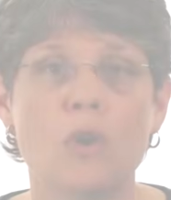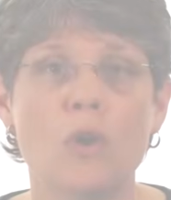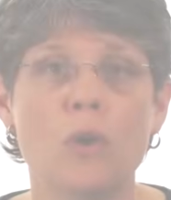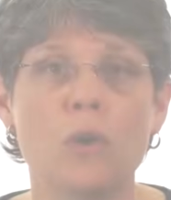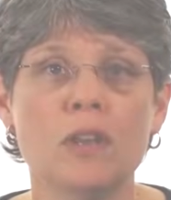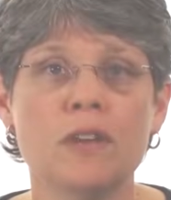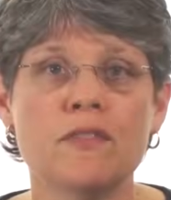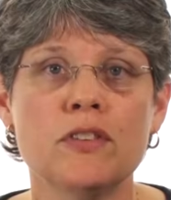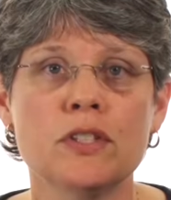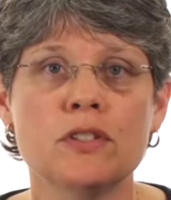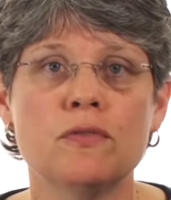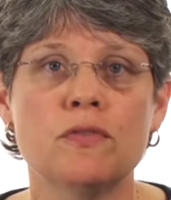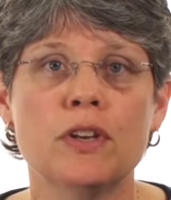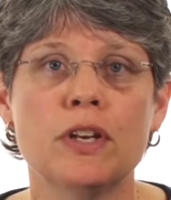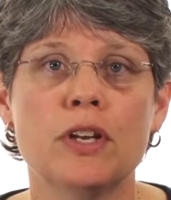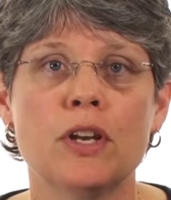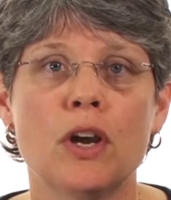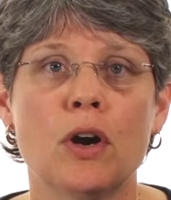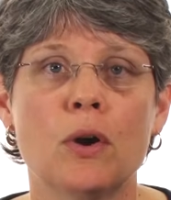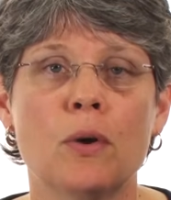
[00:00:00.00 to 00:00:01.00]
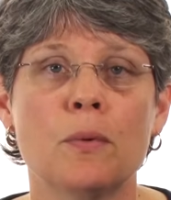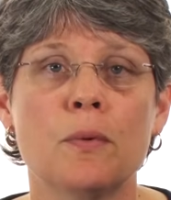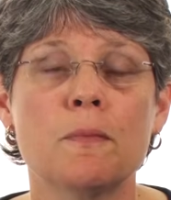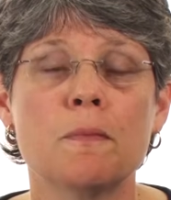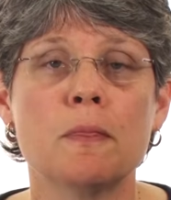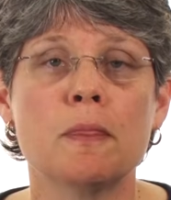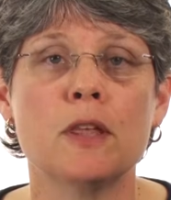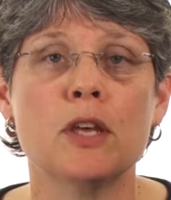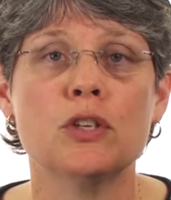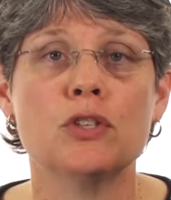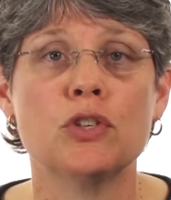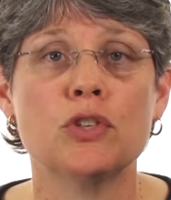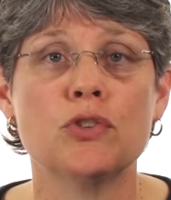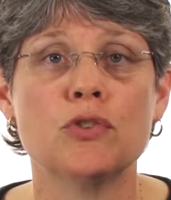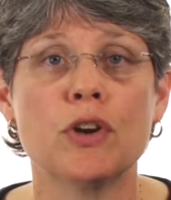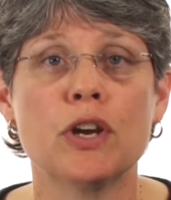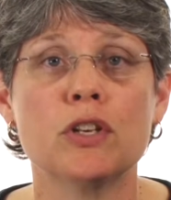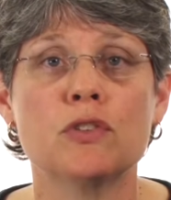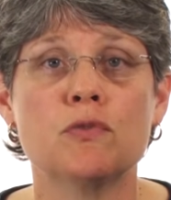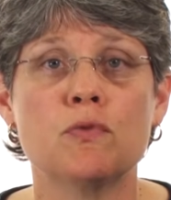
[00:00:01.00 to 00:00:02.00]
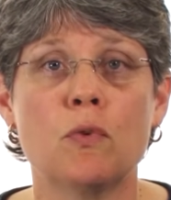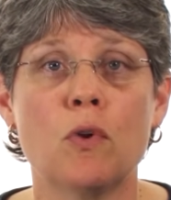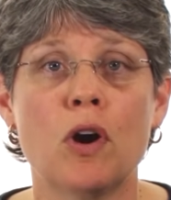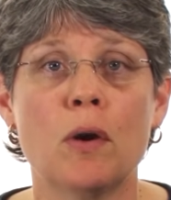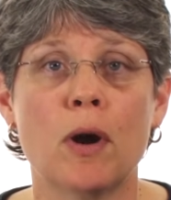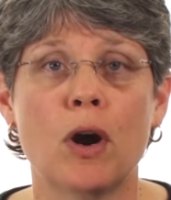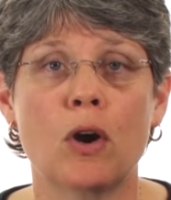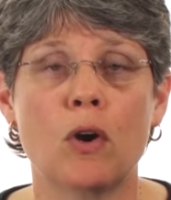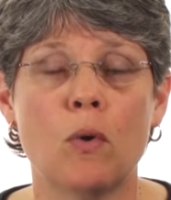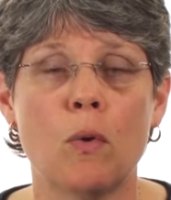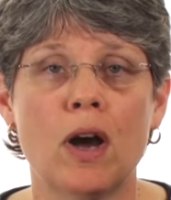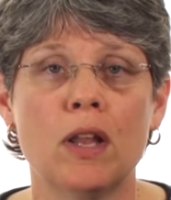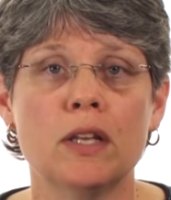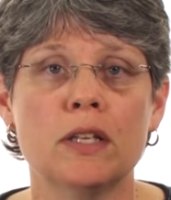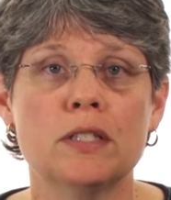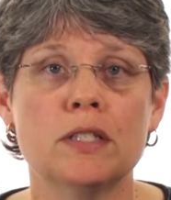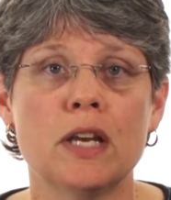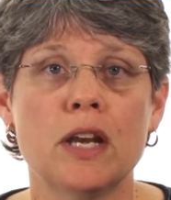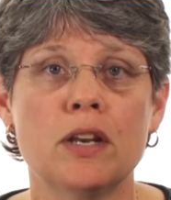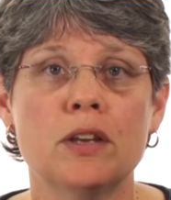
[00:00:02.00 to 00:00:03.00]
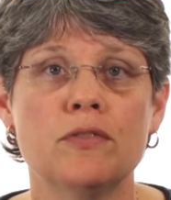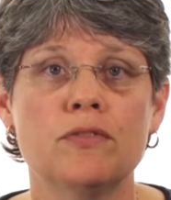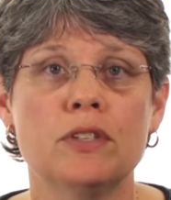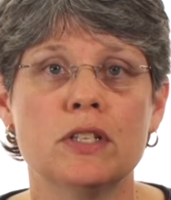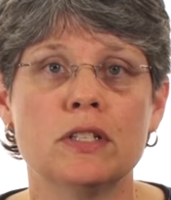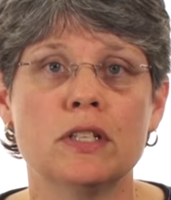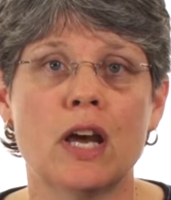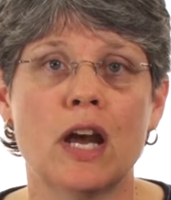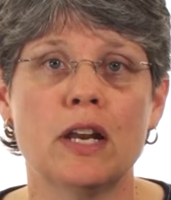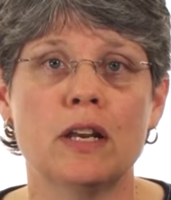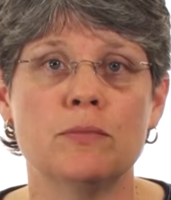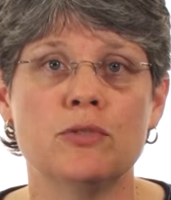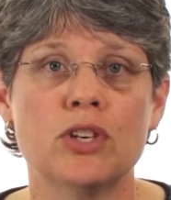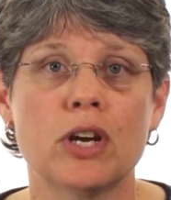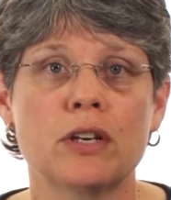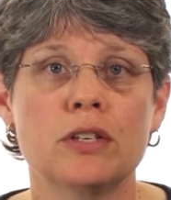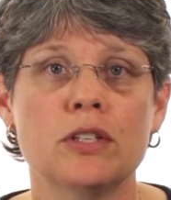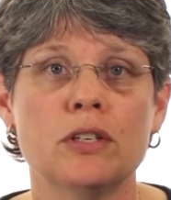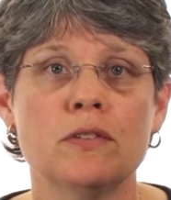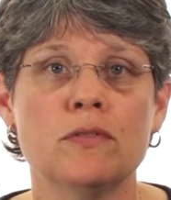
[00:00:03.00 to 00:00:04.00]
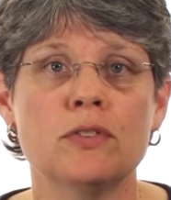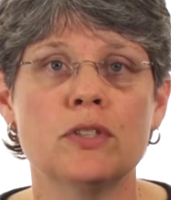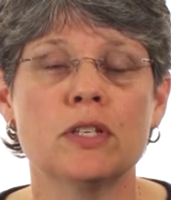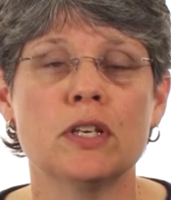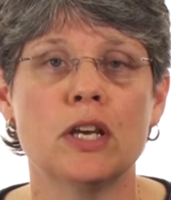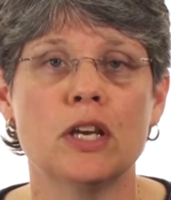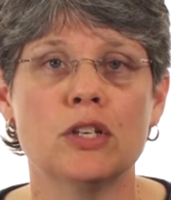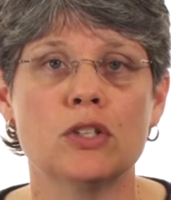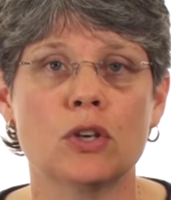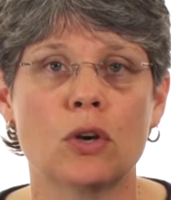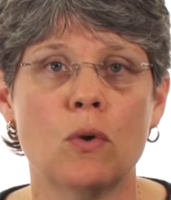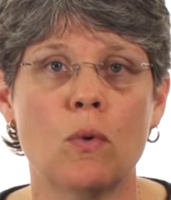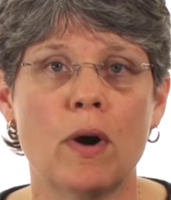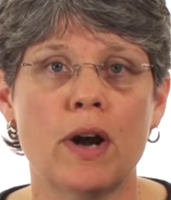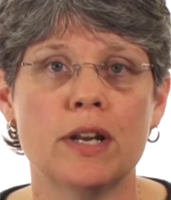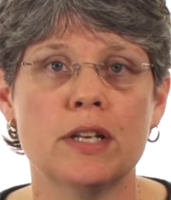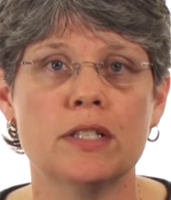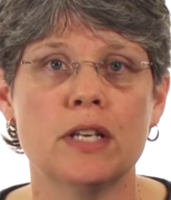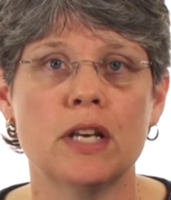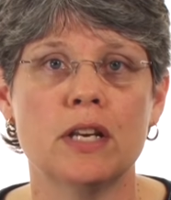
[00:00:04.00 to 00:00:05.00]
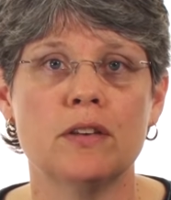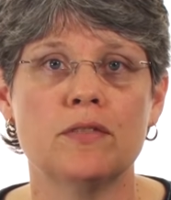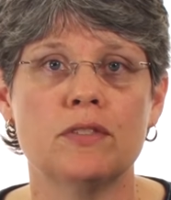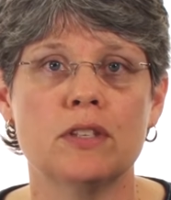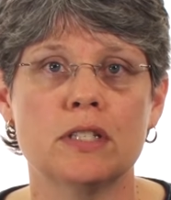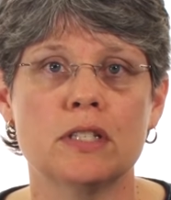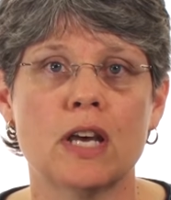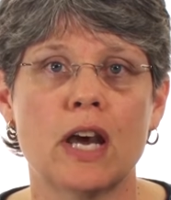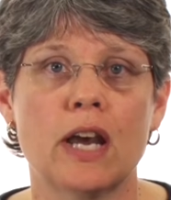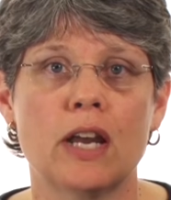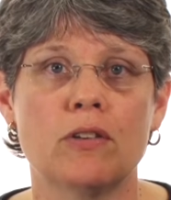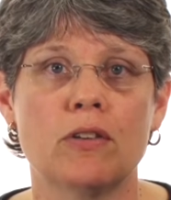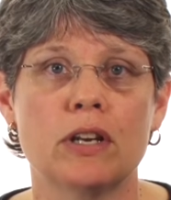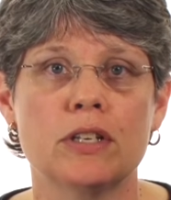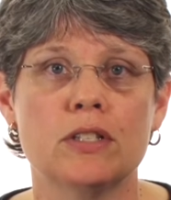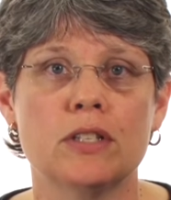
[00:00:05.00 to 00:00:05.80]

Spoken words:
The goal of this video is to transform our qualitative design objectives into quantitative design